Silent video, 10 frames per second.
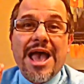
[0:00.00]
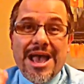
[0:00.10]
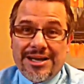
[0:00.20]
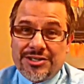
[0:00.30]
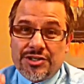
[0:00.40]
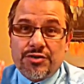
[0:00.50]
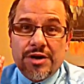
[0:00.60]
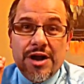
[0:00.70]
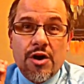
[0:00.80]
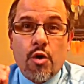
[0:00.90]

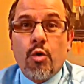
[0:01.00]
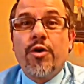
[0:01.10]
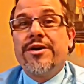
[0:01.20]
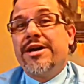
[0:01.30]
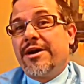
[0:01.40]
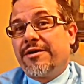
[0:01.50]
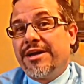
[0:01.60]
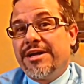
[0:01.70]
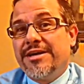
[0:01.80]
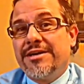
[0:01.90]

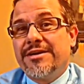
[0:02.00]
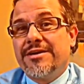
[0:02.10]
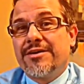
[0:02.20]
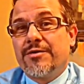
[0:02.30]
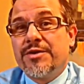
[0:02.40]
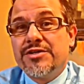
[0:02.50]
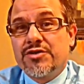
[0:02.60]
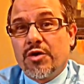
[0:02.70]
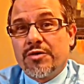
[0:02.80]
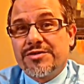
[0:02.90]
extraordinary
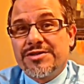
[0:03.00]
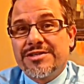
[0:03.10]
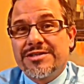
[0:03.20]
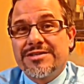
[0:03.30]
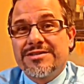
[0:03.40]
results